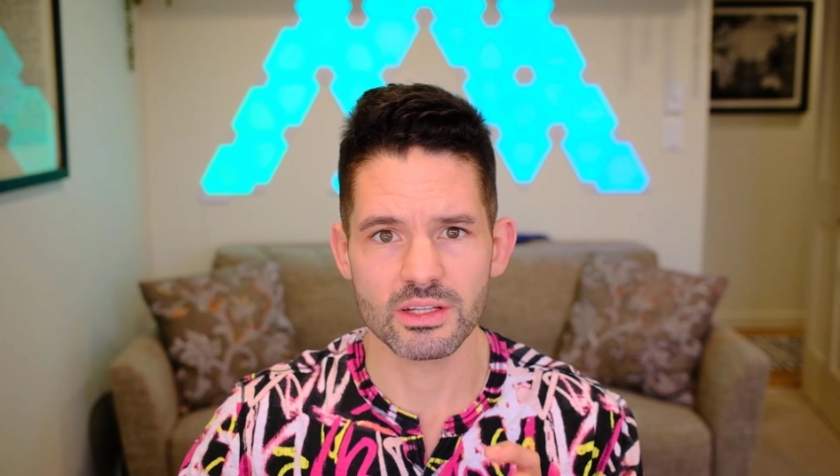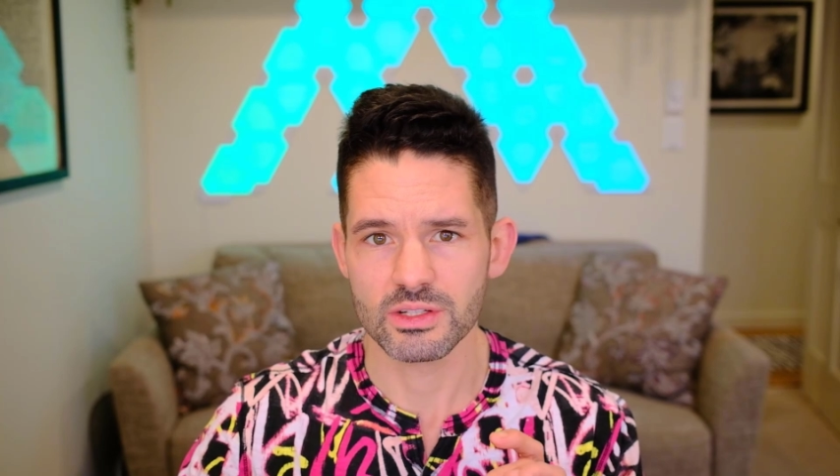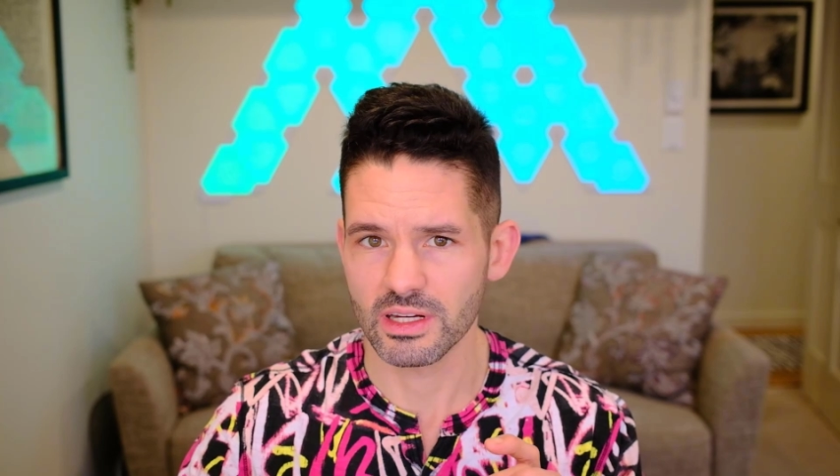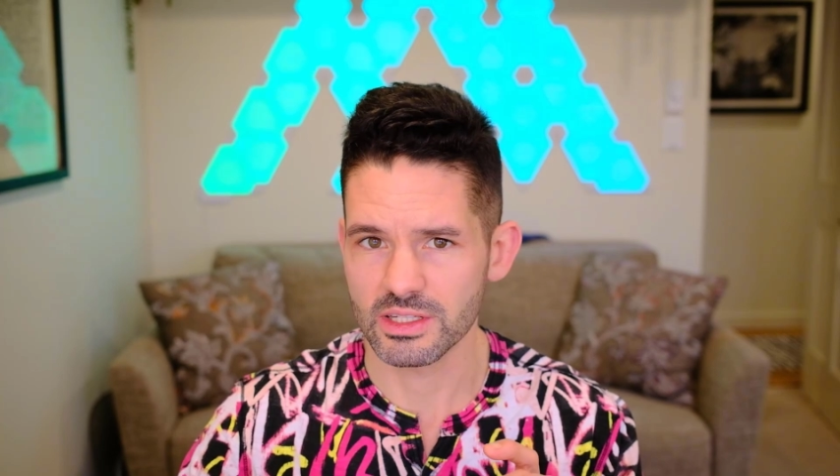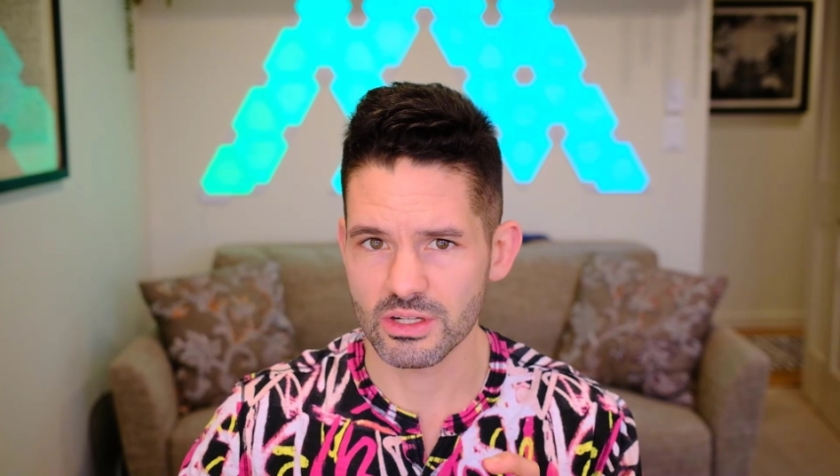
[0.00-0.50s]

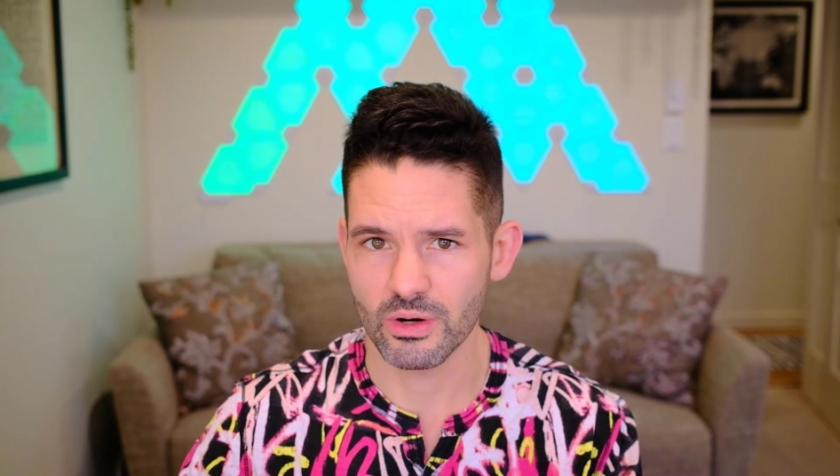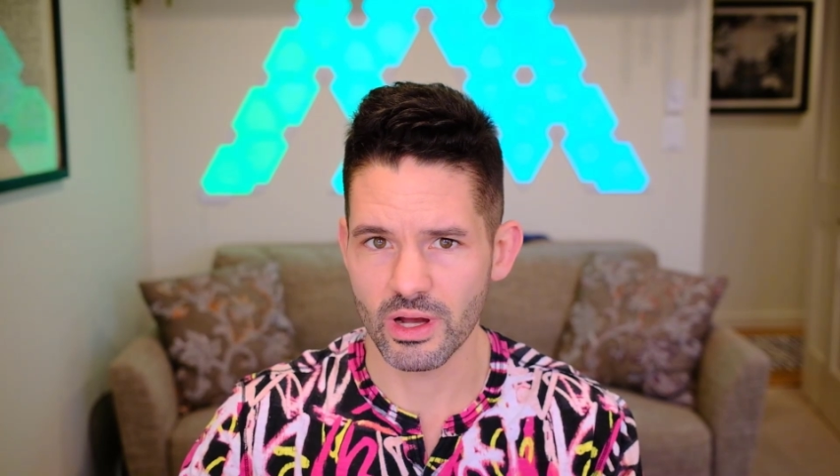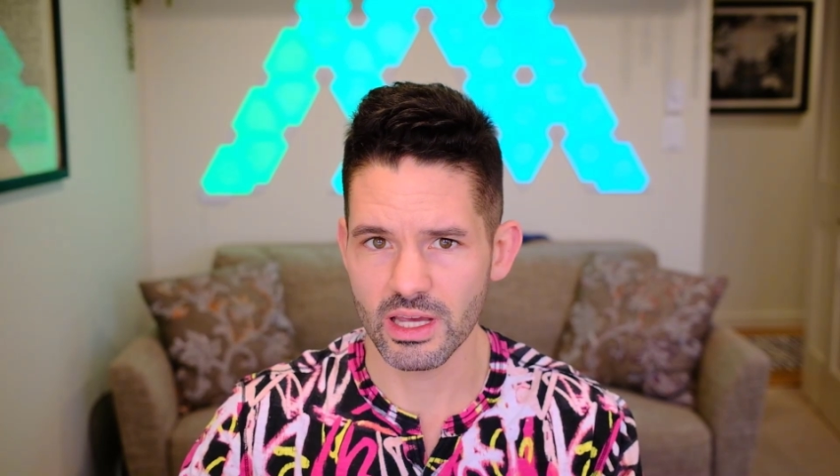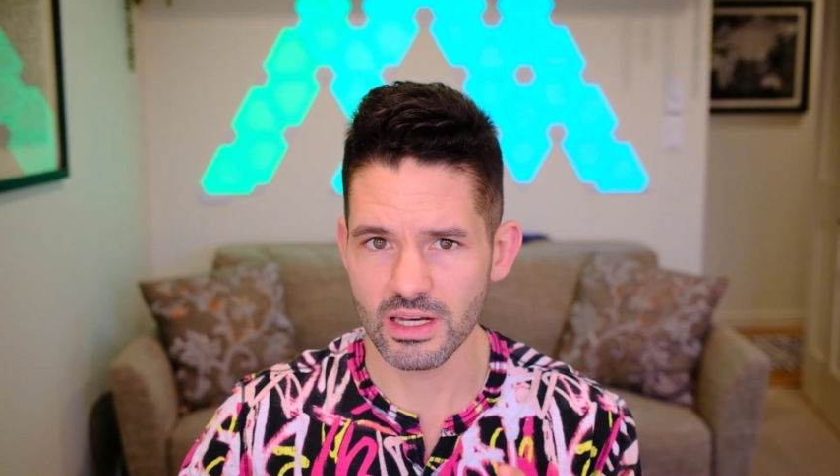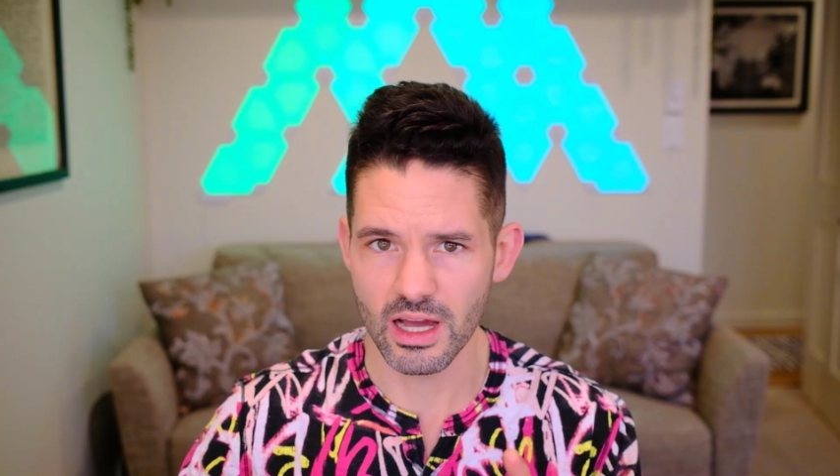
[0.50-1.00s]
Let's go
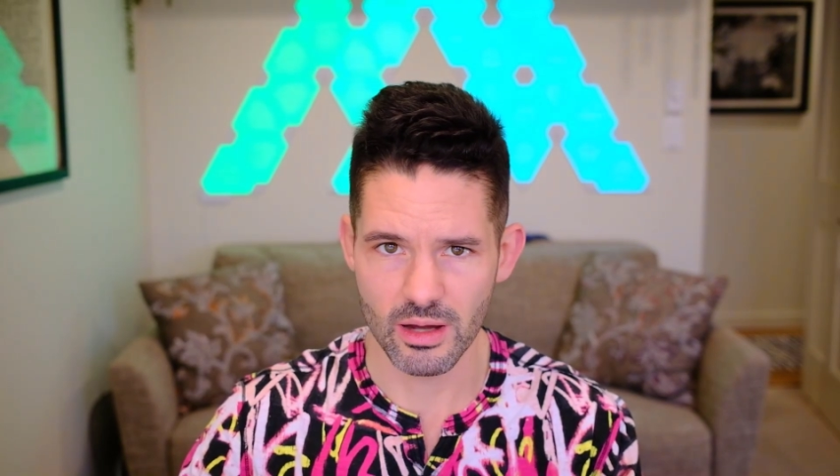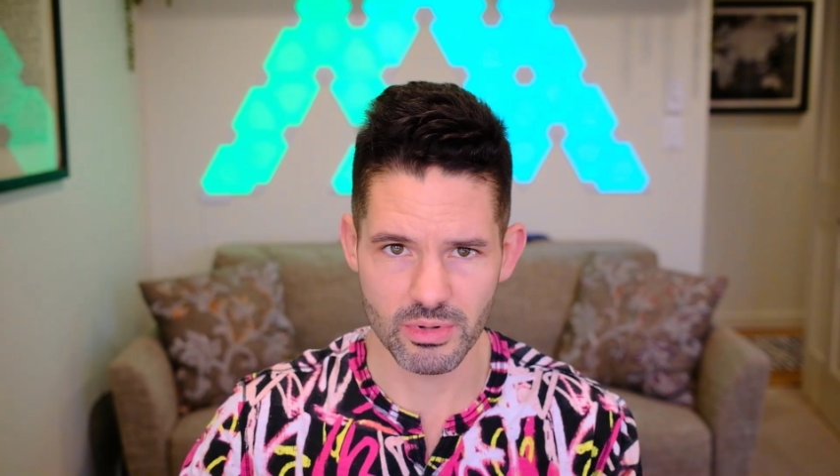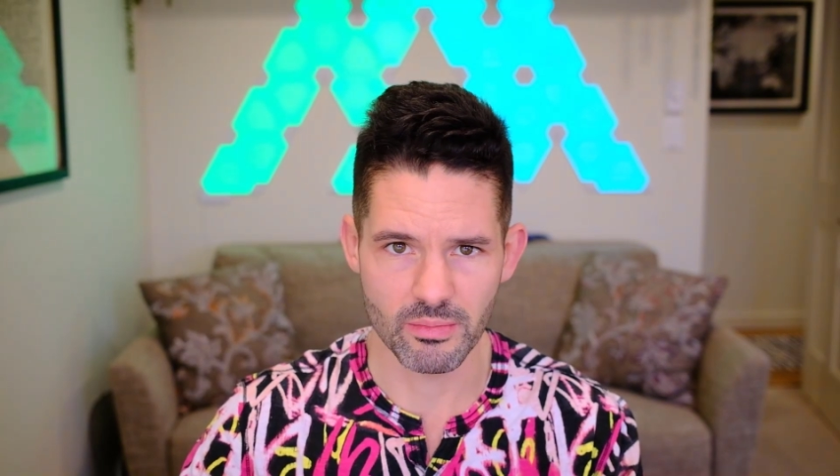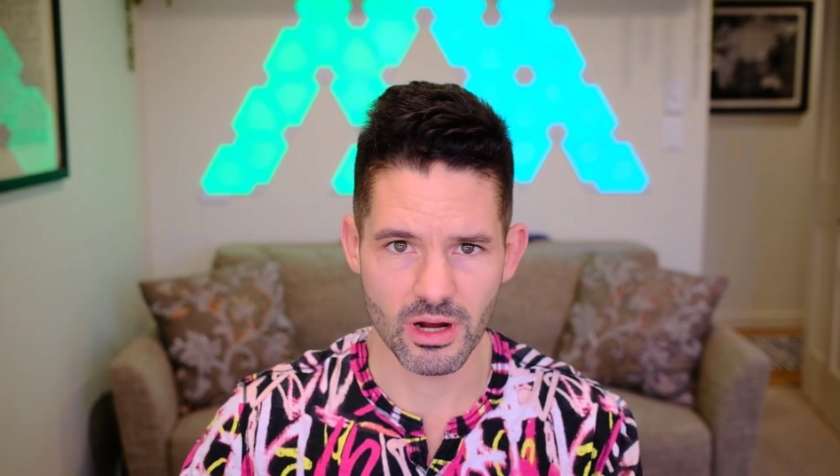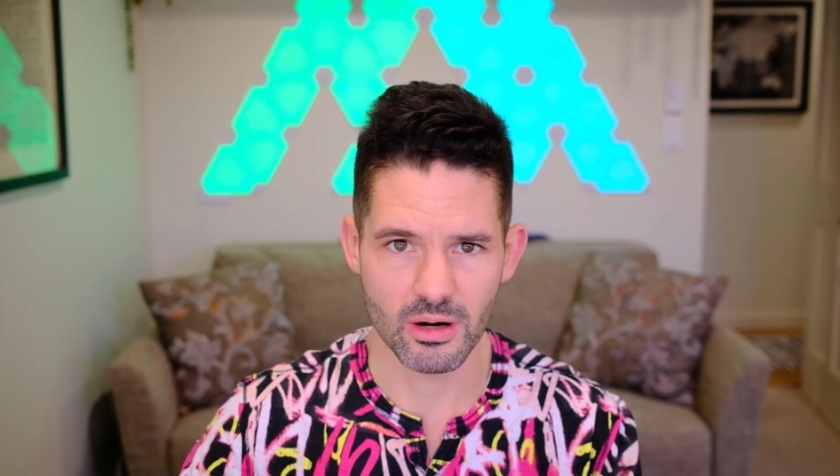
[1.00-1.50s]
ahead and hop
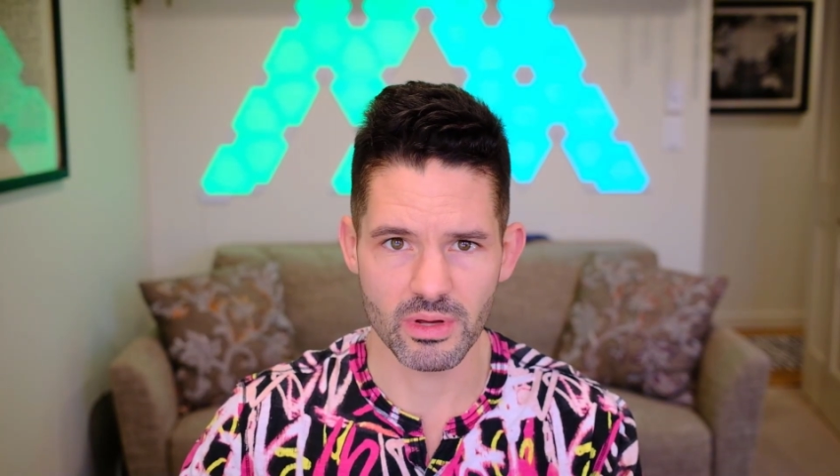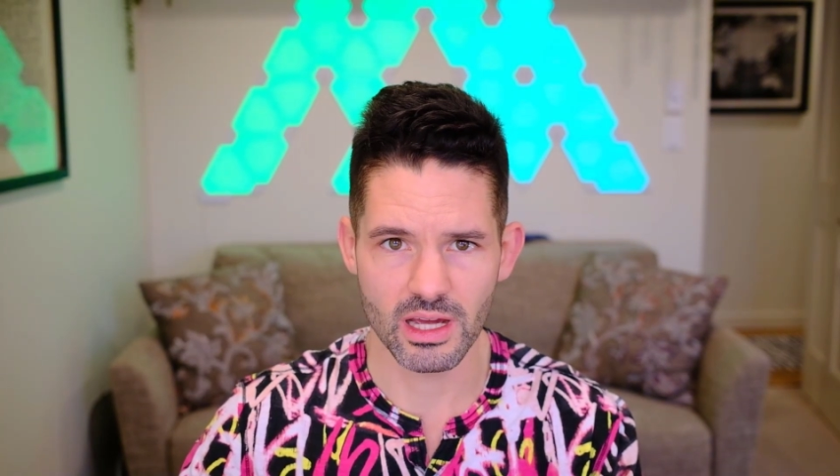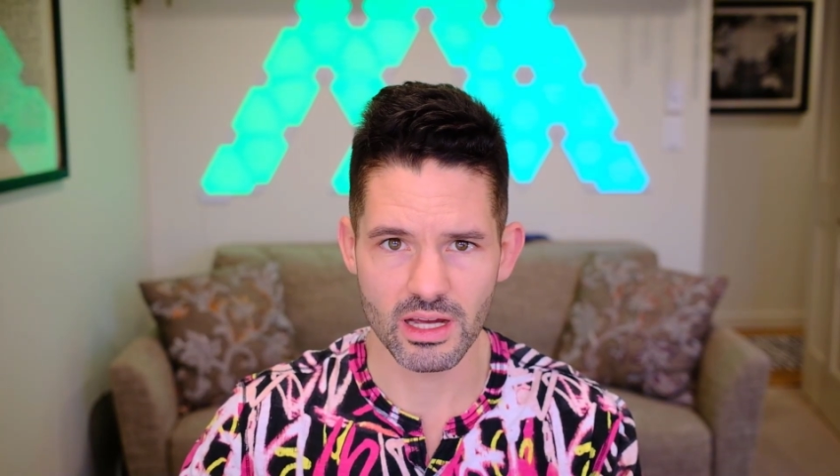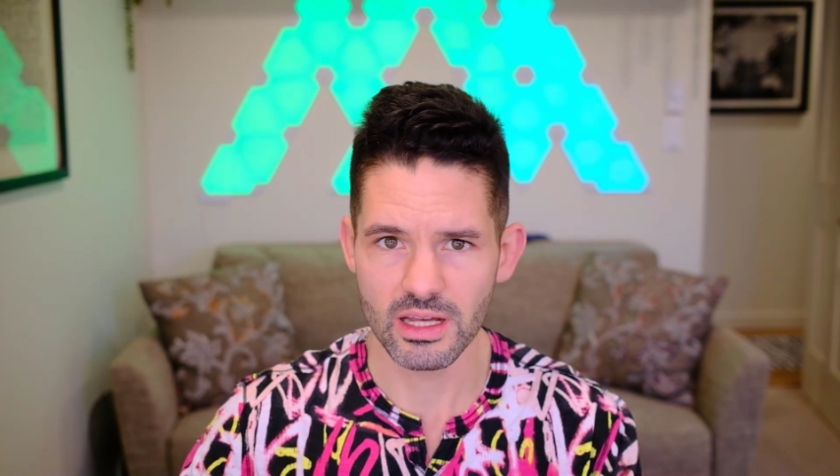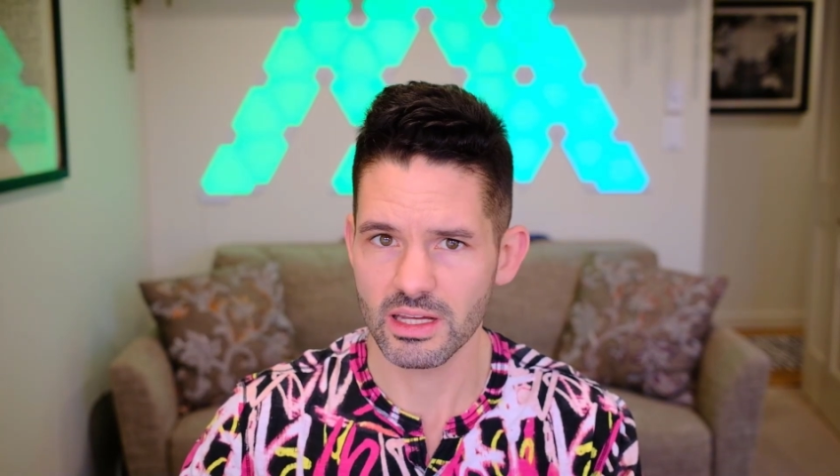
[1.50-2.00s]
into Power BI
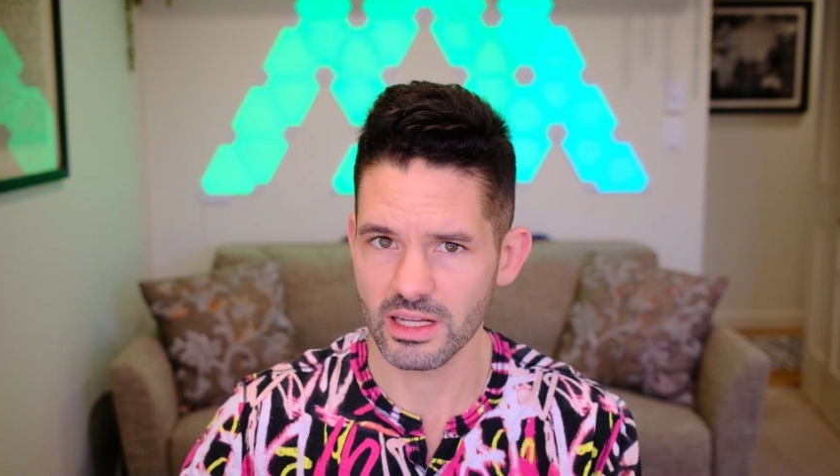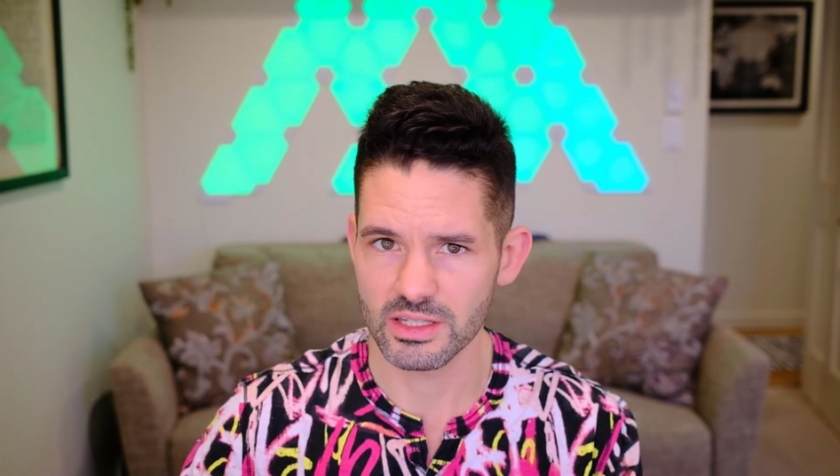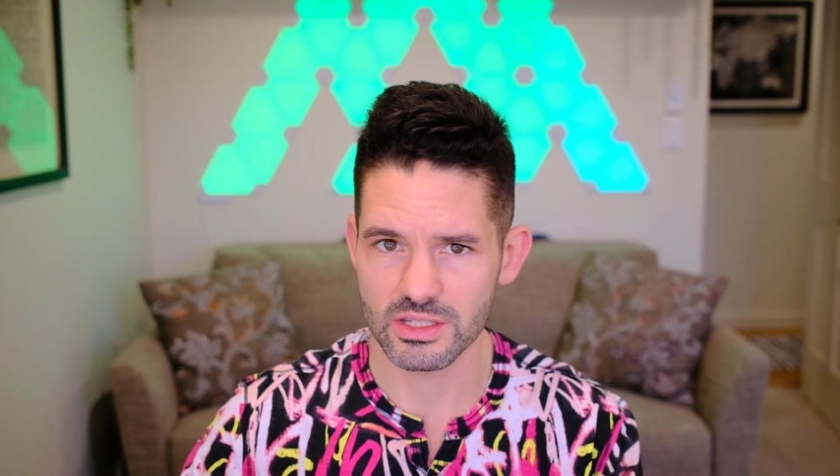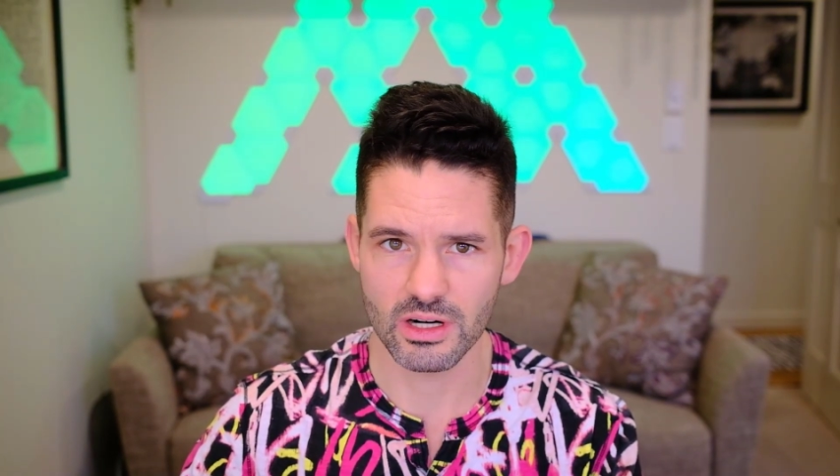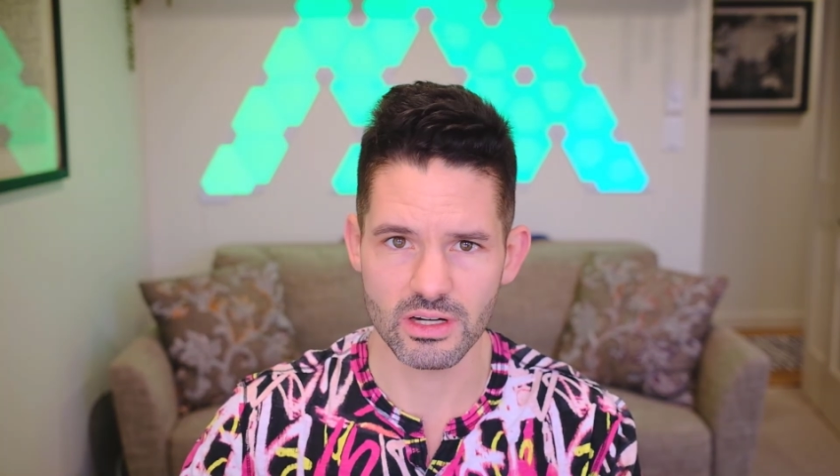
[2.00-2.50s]
and get
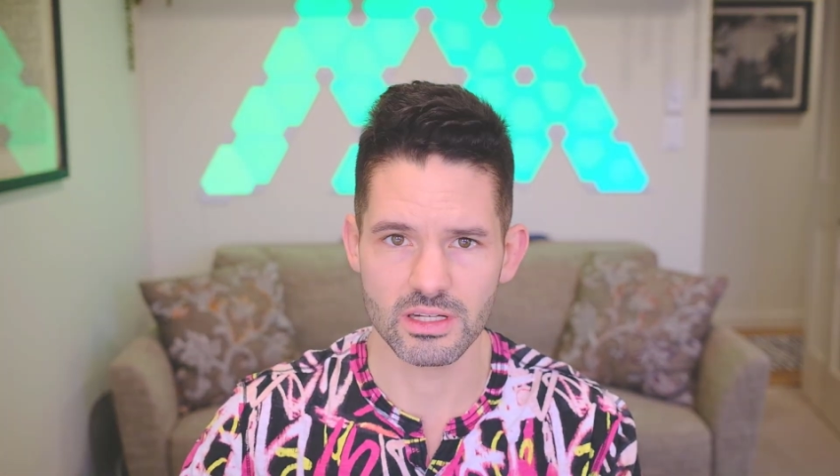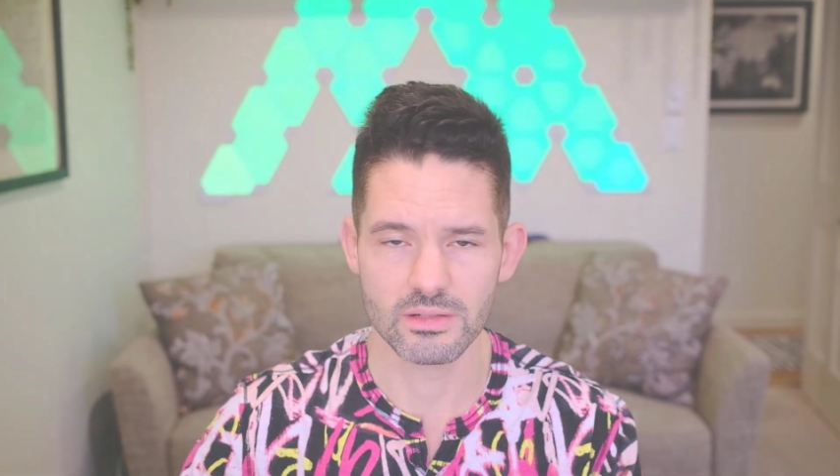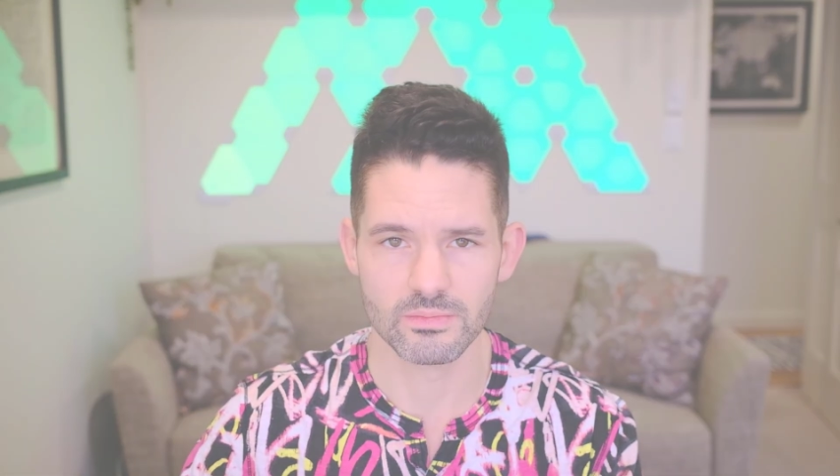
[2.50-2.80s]
started.